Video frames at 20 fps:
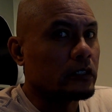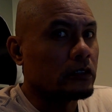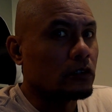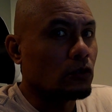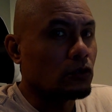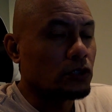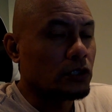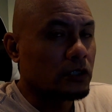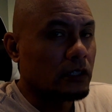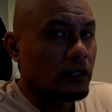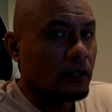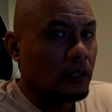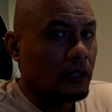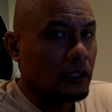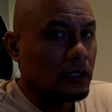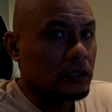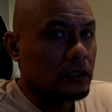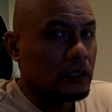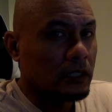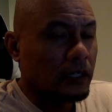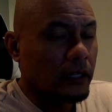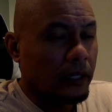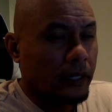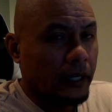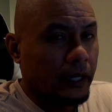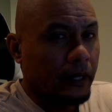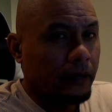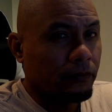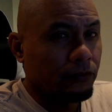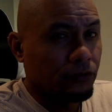Those are the things that I
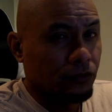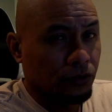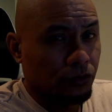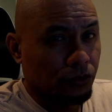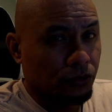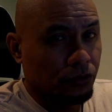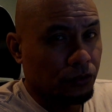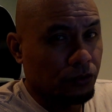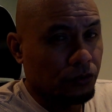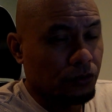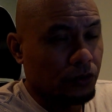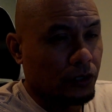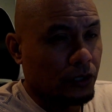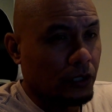have to